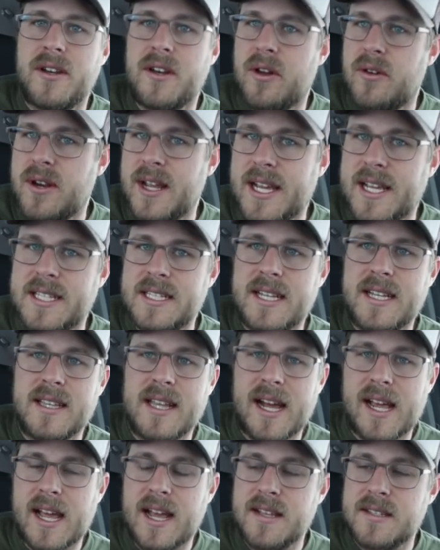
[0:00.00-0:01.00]
no nicotine,
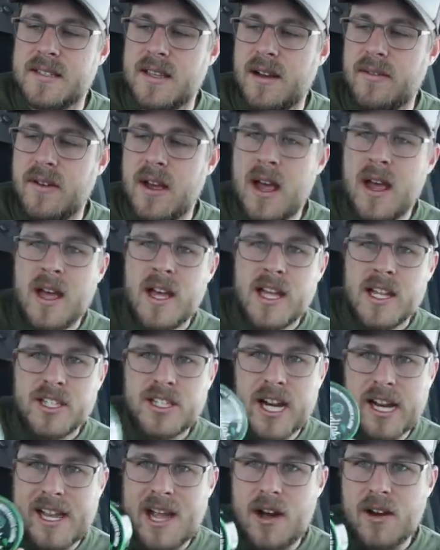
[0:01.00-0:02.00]
that kind of stuff,
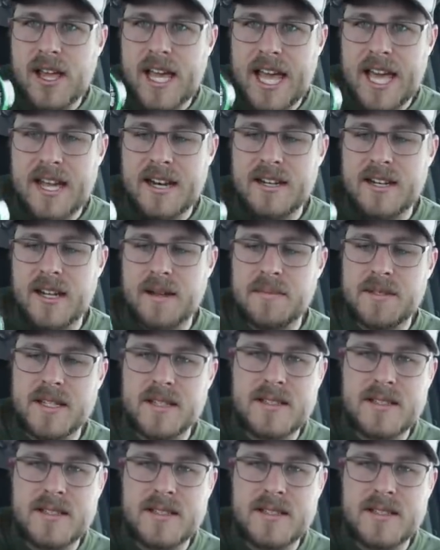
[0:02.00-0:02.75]
check out Canadips.